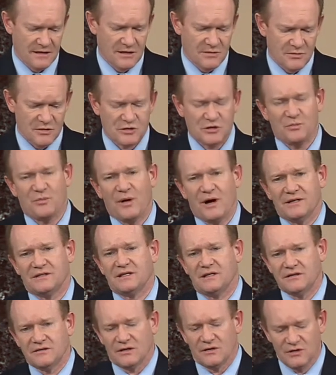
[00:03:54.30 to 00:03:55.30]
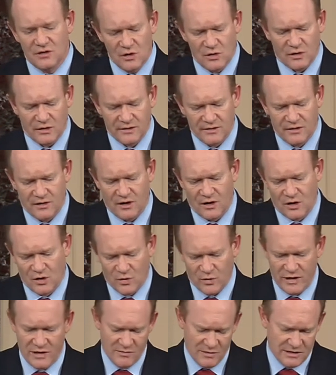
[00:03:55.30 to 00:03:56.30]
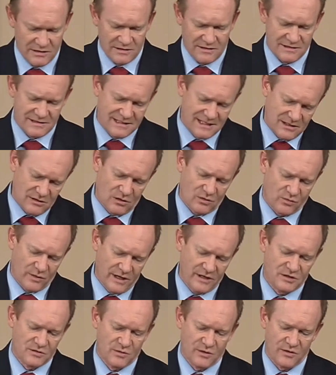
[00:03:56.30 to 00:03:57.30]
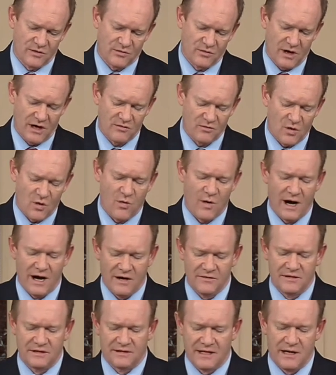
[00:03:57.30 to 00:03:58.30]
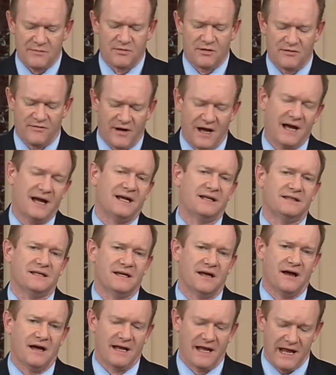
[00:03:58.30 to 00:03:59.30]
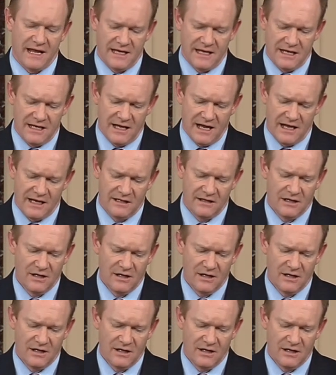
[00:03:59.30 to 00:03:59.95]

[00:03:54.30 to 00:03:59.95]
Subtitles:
Mr. President, the nuclear agreement, the deal reached with Iran, required that they provide the IAEA